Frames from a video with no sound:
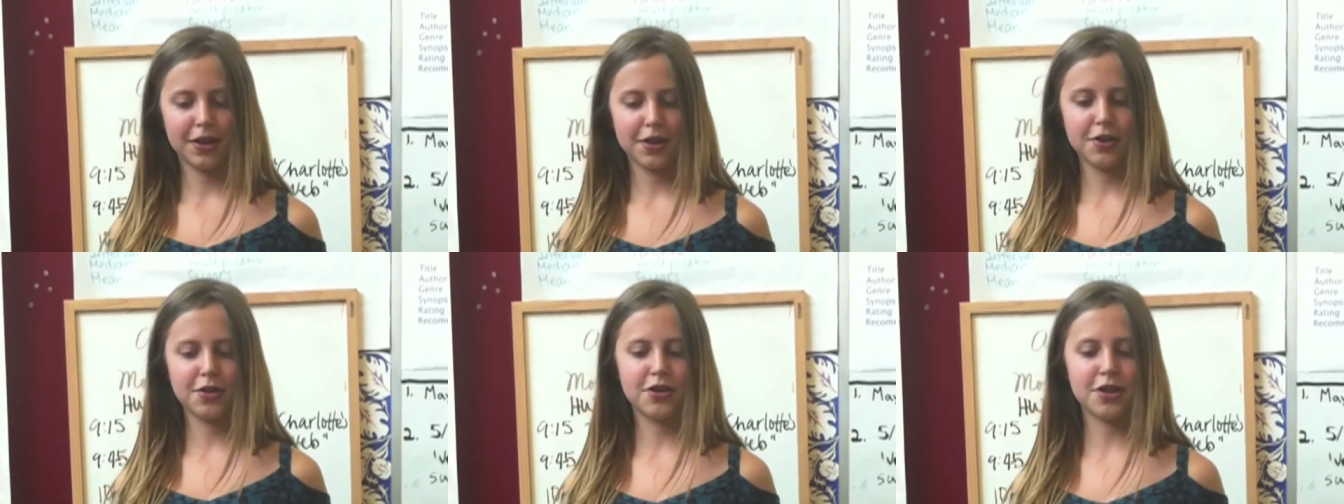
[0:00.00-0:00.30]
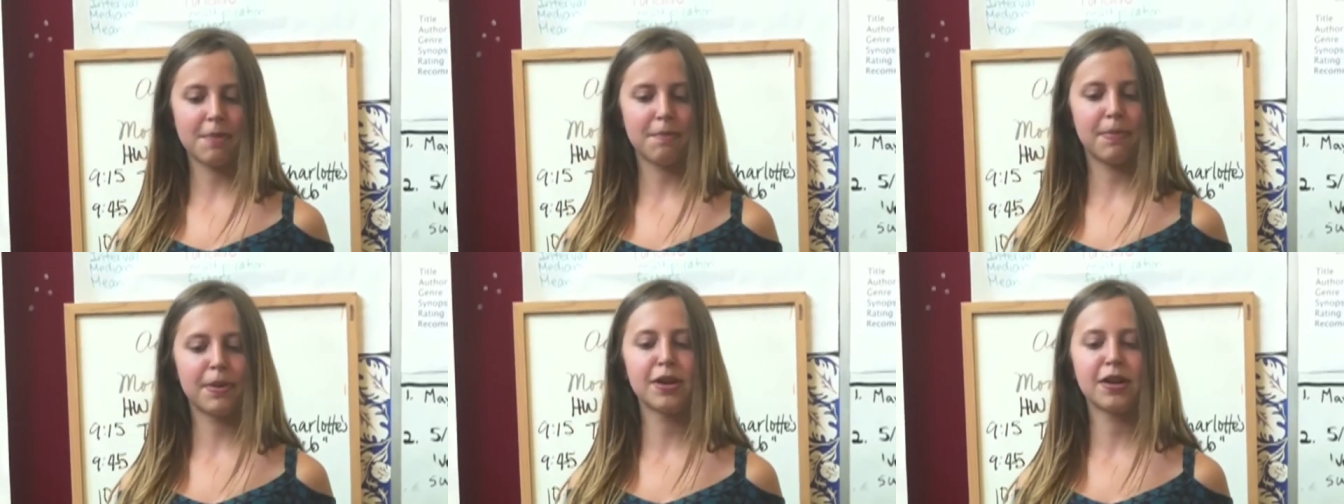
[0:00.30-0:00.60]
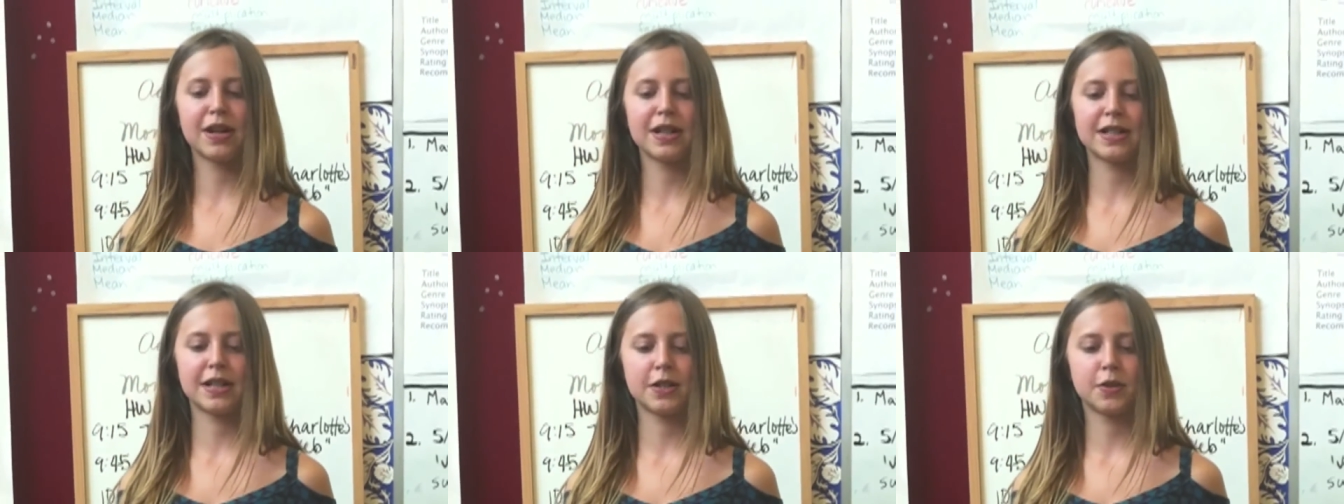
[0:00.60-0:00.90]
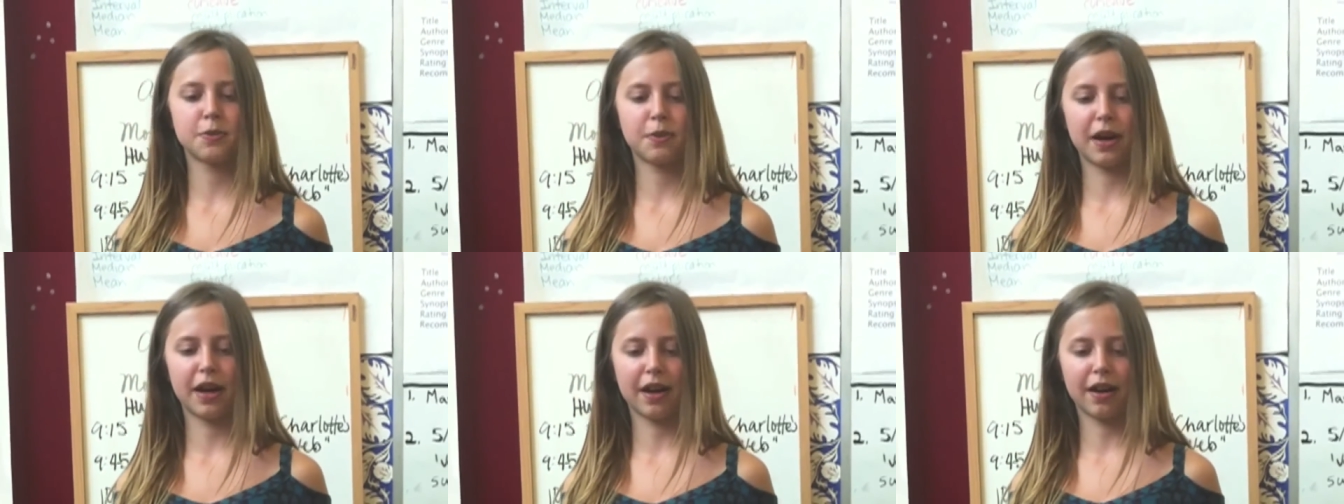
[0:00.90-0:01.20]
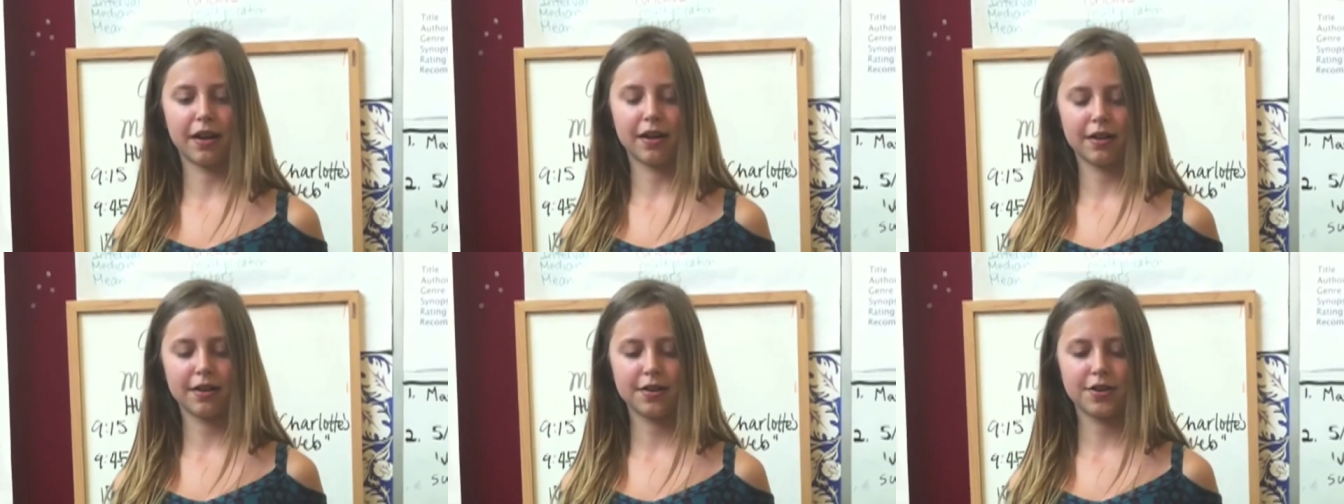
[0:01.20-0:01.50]
You jump and graze its
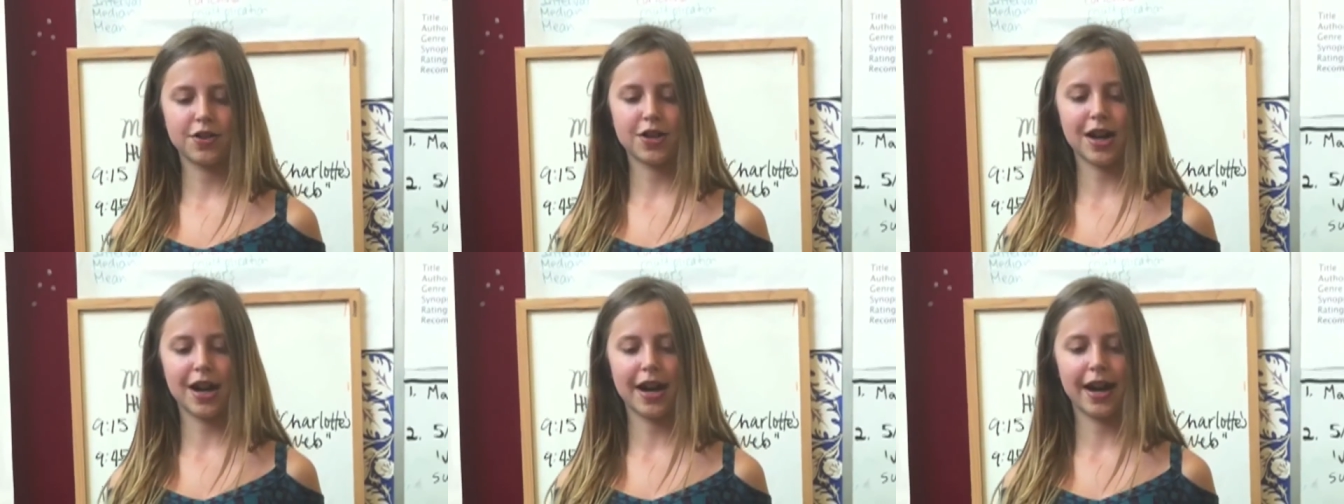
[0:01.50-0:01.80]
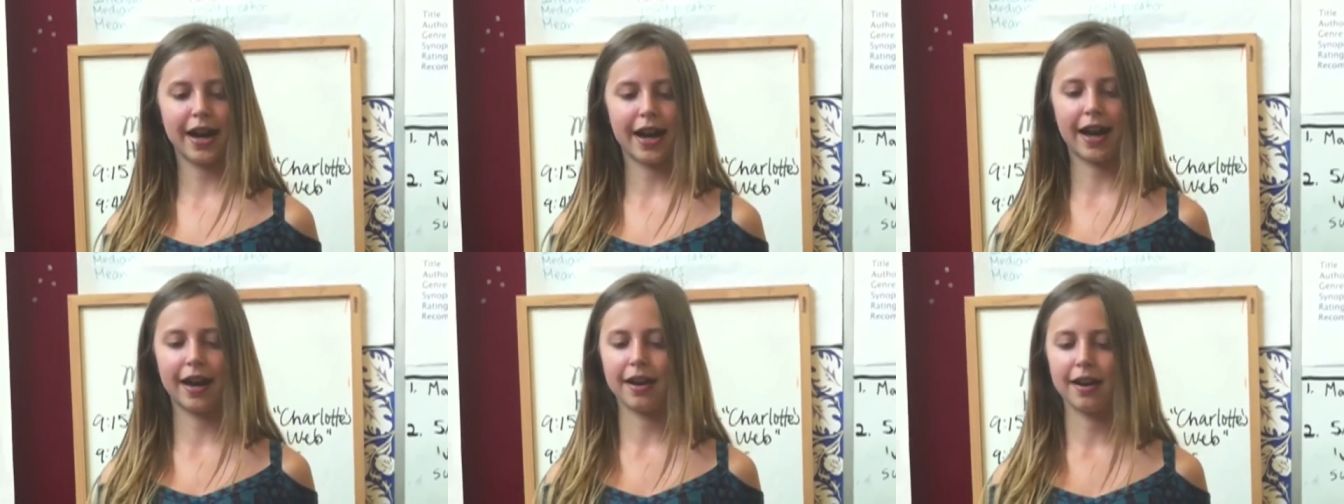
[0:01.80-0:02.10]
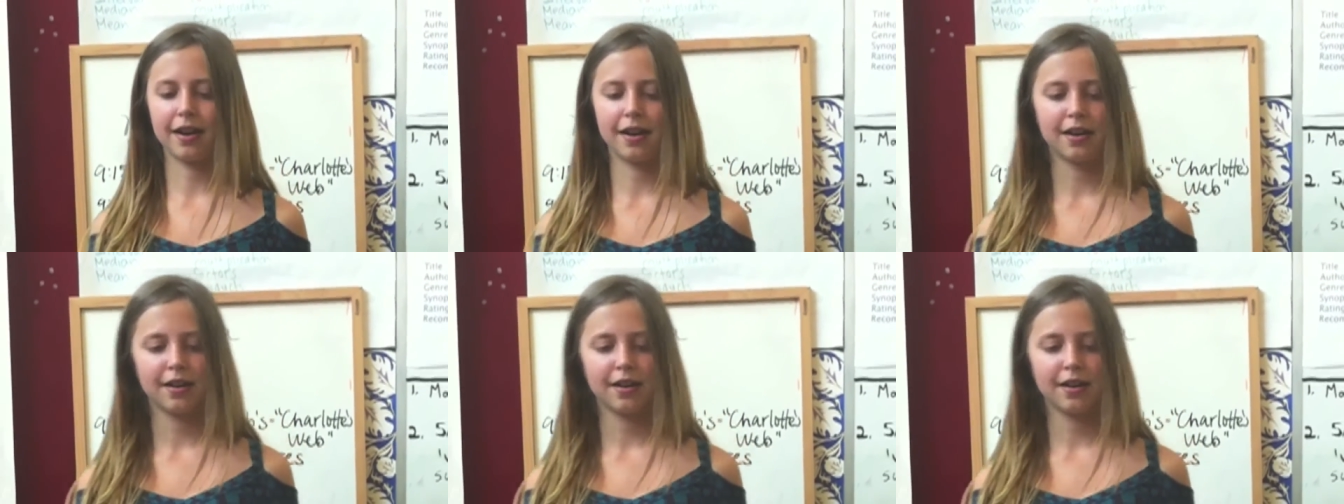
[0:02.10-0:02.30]
wing. Try again.